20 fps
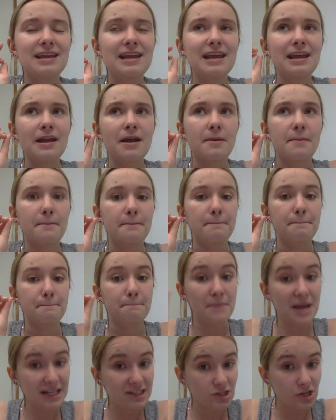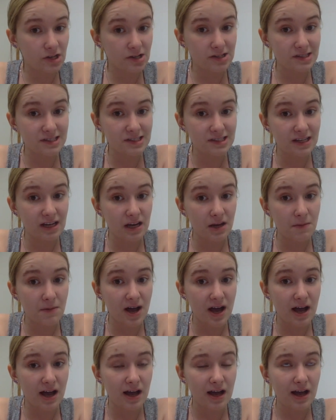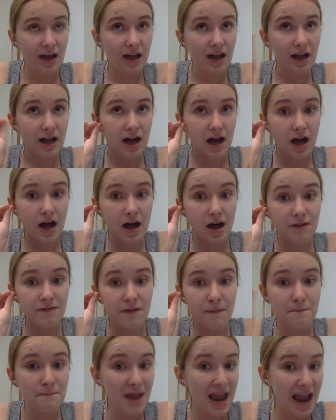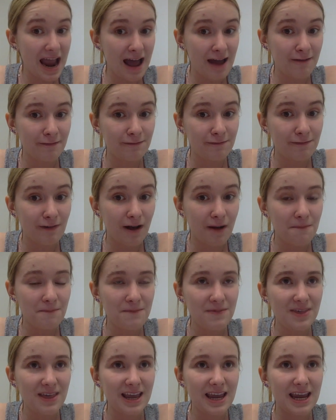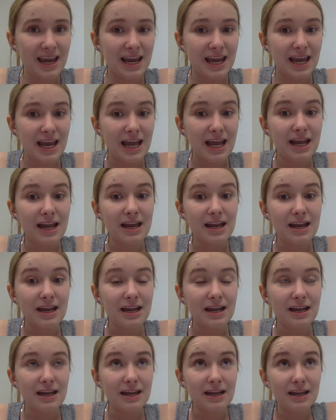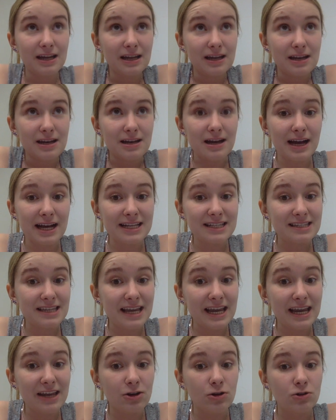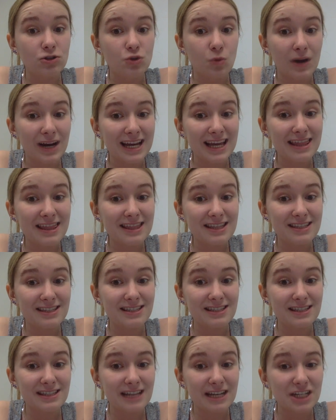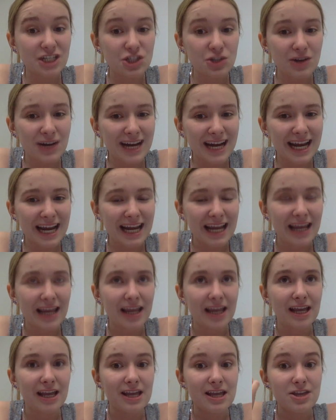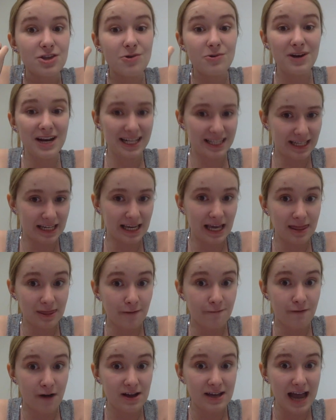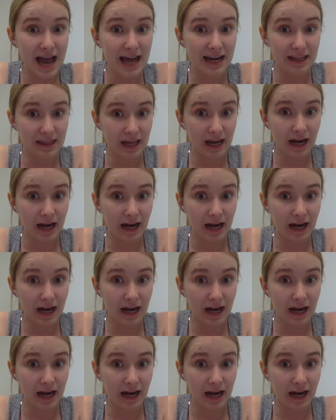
the mental stigma of a man from the 19th or 20th century, you need to get the fuck out of